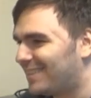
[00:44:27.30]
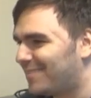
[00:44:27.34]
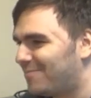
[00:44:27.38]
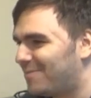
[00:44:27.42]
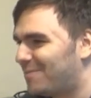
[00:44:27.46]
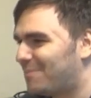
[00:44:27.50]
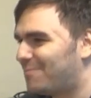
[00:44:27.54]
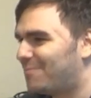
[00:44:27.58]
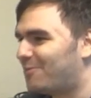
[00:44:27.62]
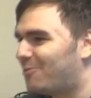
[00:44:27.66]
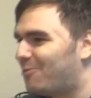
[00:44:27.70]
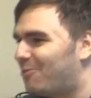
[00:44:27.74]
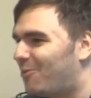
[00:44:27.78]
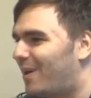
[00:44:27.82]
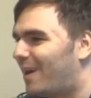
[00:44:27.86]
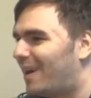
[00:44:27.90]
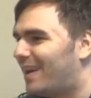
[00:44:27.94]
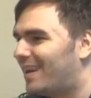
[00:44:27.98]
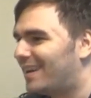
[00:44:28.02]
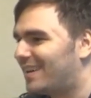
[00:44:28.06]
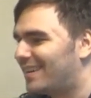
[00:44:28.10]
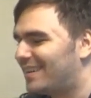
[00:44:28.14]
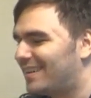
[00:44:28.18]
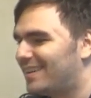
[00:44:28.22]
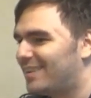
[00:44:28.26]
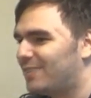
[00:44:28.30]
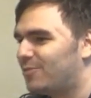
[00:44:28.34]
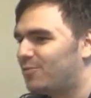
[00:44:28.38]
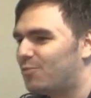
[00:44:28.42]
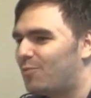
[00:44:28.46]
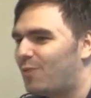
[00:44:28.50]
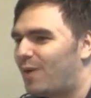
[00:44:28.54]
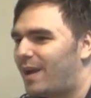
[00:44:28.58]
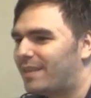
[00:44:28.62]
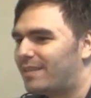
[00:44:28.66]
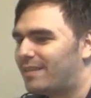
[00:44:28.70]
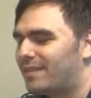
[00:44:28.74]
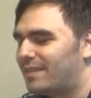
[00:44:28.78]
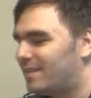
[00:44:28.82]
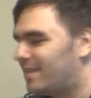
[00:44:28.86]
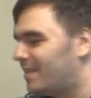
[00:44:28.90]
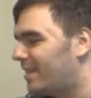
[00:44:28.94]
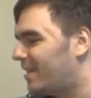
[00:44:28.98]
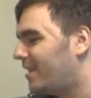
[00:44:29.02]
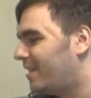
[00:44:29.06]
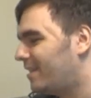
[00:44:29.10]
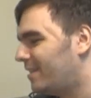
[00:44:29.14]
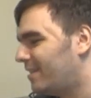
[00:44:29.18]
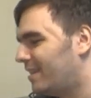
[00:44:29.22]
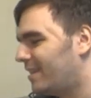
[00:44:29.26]
people who are into IT,
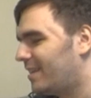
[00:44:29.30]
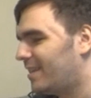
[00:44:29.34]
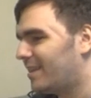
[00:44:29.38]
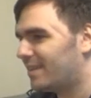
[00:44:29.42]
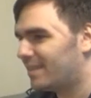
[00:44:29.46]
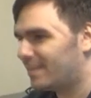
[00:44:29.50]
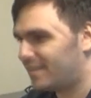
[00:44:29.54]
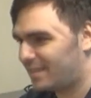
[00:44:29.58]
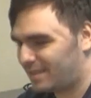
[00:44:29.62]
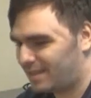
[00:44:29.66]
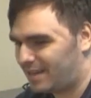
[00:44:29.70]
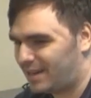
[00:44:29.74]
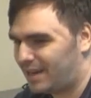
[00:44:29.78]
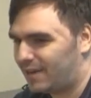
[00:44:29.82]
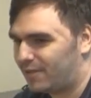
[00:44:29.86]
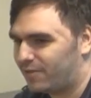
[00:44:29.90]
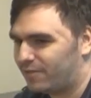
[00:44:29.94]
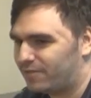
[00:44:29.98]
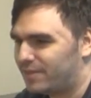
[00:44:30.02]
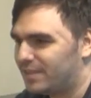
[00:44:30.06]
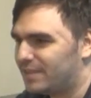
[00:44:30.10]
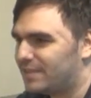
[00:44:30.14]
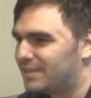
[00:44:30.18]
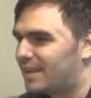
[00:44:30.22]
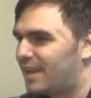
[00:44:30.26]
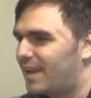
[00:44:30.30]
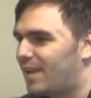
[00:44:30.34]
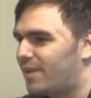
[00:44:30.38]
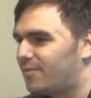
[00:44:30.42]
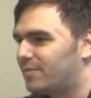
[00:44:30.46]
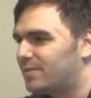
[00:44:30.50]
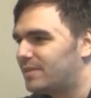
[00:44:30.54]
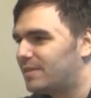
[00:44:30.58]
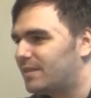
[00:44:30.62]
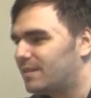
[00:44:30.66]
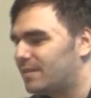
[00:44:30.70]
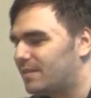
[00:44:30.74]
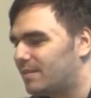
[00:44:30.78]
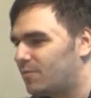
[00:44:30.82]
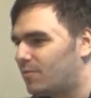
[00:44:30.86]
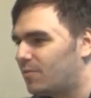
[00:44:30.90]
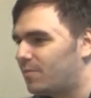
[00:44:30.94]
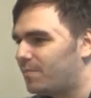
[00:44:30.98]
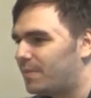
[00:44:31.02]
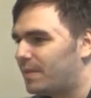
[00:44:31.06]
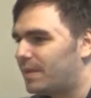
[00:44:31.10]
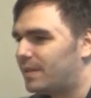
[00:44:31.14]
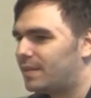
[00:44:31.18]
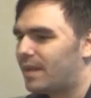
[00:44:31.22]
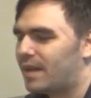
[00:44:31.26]
they get a lot of discounts and
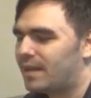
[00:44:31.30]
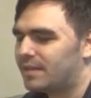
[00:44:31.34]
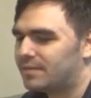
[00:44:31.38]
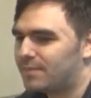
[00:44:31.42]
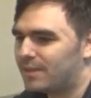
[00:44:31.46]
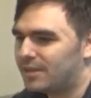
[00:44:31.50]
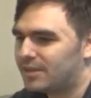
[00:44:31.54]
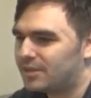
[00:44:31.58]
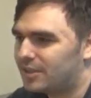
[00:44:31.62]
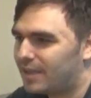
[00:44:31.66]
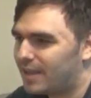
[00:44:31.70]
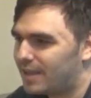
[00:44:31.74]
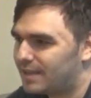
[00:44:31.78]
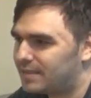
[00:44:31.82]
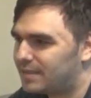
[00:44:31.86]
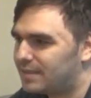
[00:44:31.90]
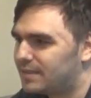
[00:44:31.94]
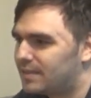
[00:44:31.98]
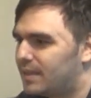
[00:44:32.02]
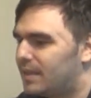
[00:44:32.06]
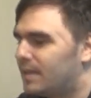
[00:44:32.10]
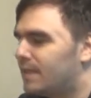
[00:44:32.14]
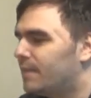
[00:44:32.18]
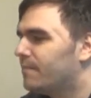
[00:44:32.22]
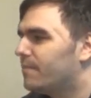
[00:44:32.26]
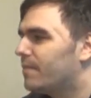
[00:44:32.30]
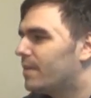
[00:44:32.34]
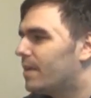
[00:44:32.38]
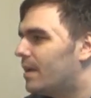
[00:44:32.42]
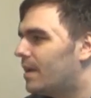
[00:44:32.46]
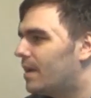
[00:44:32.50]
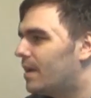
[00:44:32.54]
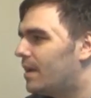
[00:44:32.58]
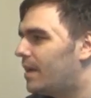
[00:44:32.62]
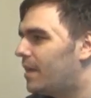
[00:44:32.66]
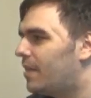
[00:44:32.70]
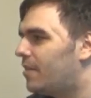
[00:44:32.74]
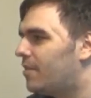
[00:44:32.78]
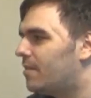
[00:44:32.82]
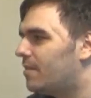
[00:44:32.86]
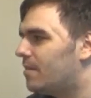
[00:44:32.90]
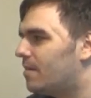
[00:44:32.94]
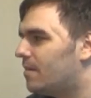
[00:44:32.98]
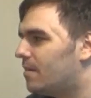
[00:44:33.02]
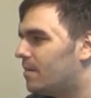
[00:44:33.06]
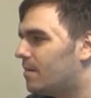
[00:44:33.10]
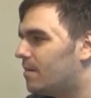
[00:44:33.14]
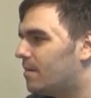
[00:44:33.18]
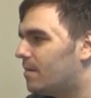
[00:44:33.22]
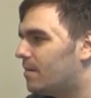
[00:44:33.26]
don't pay as much taxes. And
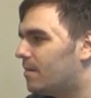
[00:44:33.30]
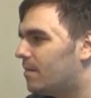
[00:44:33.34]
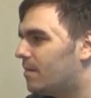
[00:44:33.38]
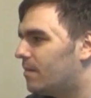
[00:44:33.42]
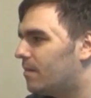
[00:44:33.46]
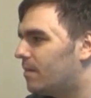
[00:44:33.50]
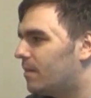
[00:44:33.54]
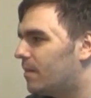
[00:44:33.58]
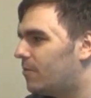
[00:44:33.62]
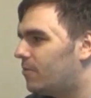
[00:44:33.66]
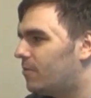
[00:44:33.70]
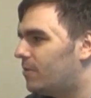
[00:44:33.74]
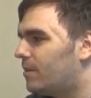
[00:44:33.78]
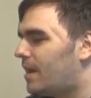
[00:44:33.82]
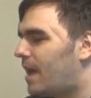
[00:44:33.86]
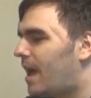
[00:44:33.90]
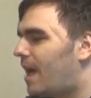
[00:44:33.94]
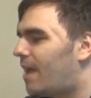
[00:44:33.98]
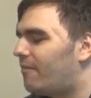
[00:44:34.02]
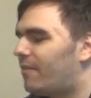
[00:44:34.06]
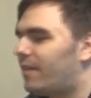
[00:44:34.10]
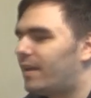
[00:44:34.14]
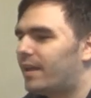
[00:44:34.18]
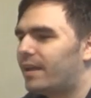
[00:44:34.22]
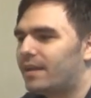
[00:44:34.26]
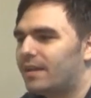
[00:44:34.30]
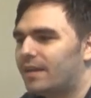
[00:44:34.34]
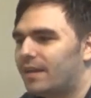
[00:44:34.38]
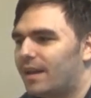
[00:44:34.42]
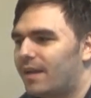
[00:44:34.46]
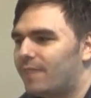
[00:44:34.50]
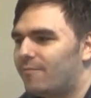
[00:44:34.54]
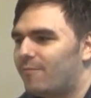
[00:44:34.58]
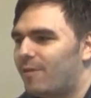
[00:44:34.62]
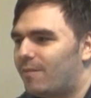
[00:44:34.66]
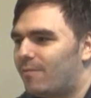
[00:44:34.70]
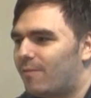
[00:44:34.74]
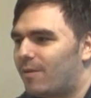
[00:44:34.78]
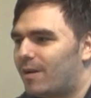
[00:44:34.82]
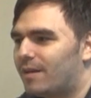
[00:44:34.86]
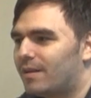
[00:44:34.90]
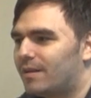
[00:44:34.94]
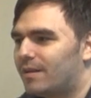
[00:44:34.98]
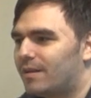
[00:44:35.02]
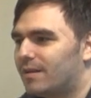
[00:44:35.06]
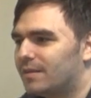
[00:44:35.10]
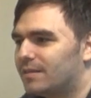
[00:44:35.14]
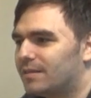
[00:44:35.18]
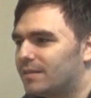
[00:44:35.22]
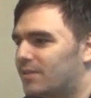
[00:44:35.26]
they couldn't have like a
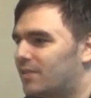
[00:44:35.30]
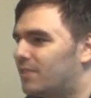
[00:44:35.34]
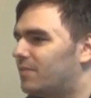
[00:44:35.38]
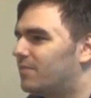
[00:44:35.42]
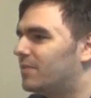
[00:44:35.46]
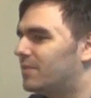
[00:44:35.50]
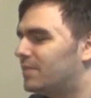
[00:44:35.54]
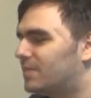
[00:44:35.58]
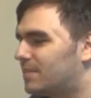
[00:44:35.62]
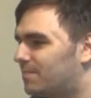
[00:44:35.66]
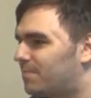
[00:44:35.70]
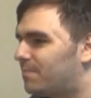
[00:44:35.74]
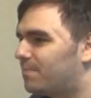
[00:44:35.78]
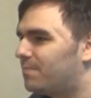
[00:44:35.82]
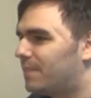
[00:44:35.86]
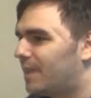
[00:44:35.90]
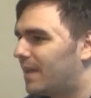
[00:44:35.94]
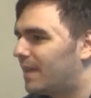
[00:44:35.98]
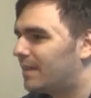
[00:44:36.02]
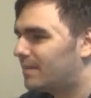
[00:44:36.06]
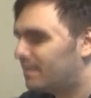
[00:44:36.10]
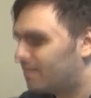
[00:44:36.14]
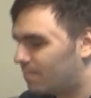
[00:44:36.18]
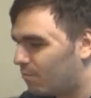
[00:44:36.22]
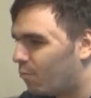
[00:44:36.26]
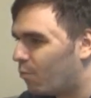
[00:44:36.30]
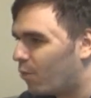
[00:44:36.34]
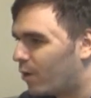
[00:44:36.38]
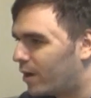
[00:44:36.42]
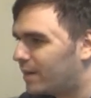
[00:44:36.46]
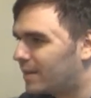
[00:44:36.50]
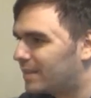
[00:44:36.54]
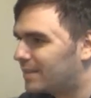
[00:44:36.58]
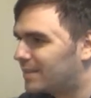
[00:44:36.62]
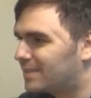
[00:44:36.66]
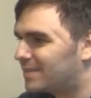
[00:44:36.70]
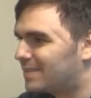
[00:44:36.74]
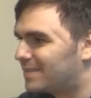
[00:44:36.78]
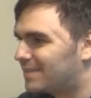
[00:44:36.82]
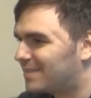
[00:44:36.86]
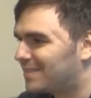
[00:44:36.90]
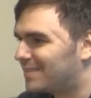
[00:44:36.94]
911 service that works,